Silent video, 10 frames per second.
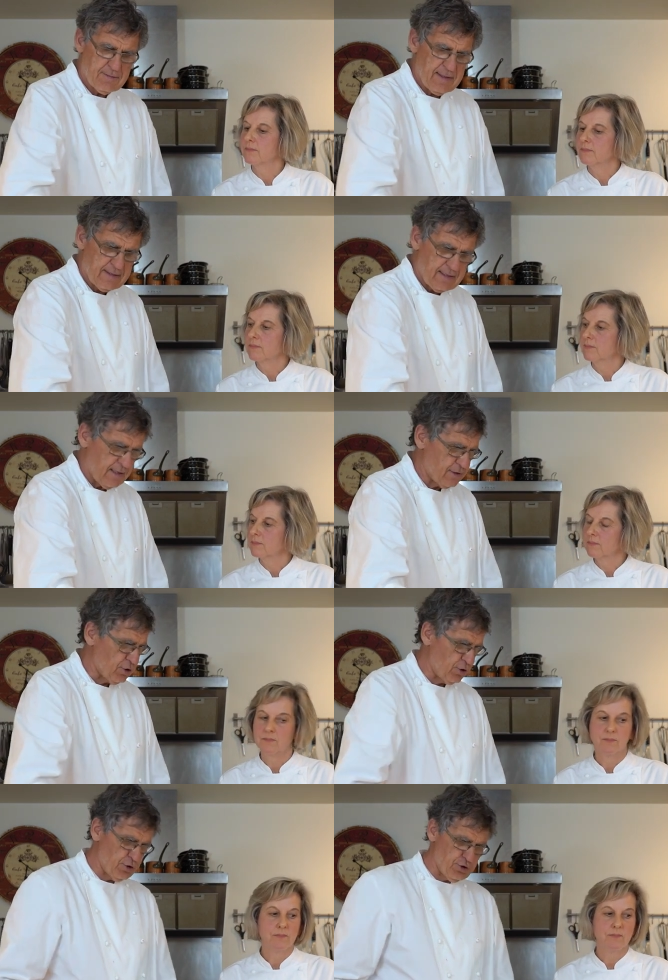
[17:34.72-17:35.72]
Speaker 1: some red
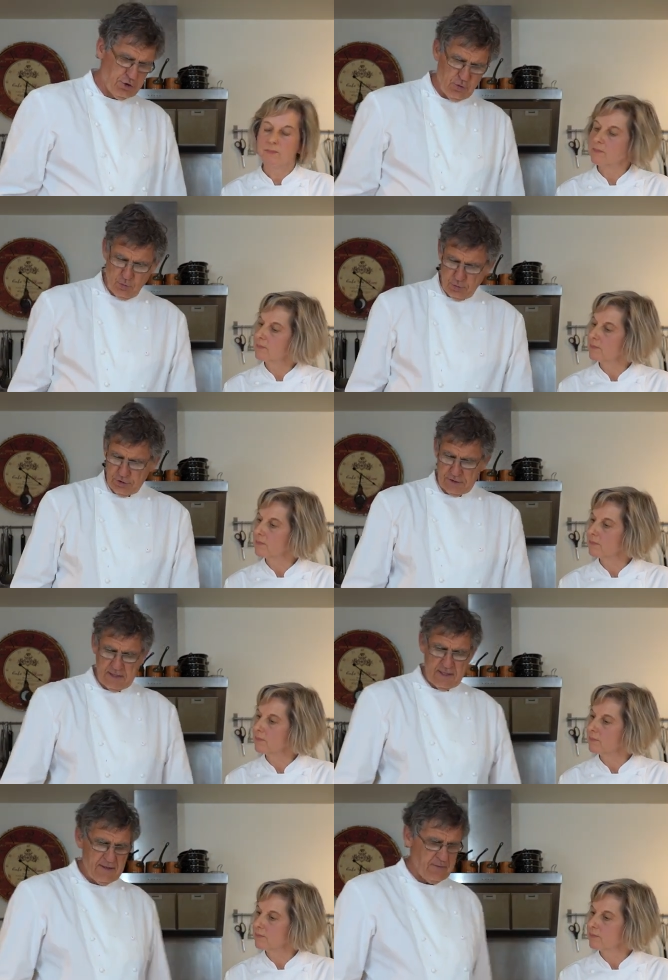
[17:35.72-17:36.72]
currants on the stalks
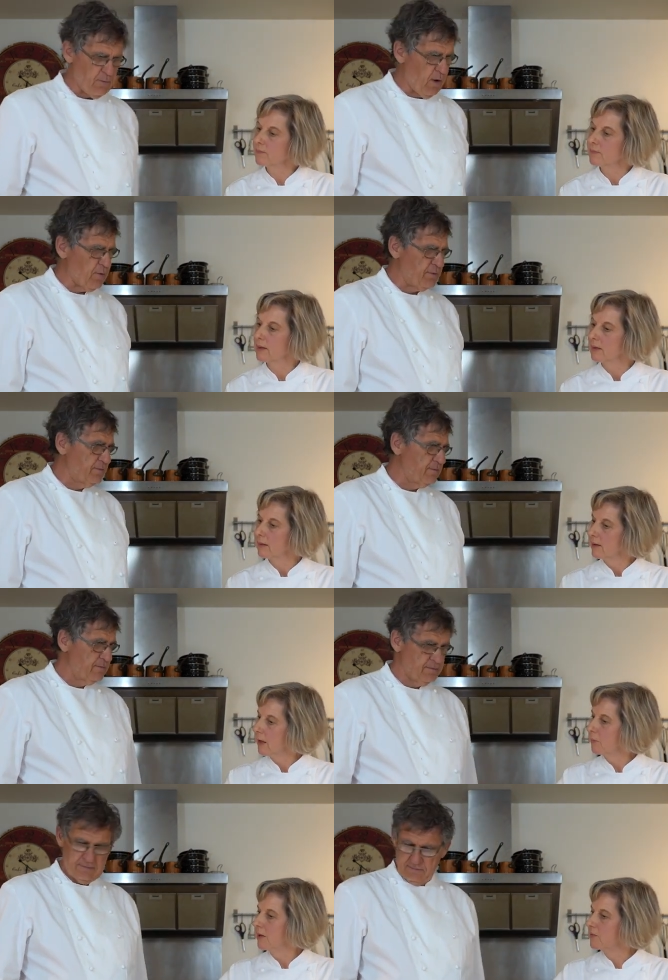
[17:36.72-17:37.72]
there. Wow.
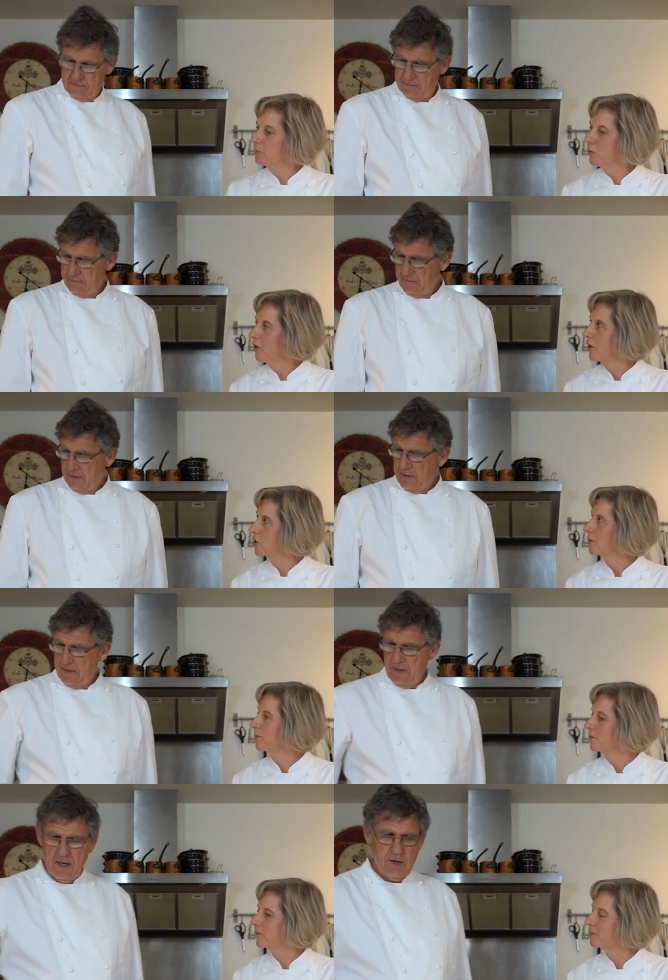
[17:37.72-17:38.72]
Speaker 2: And we have some borage.
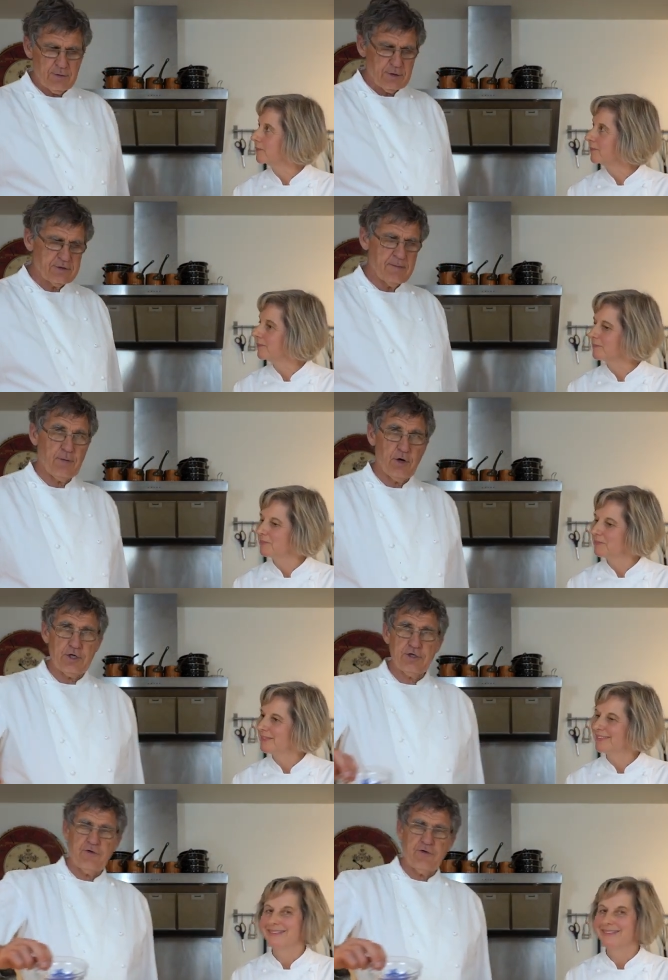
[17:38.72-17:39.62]
Speaker 1: Oh, we've got some borage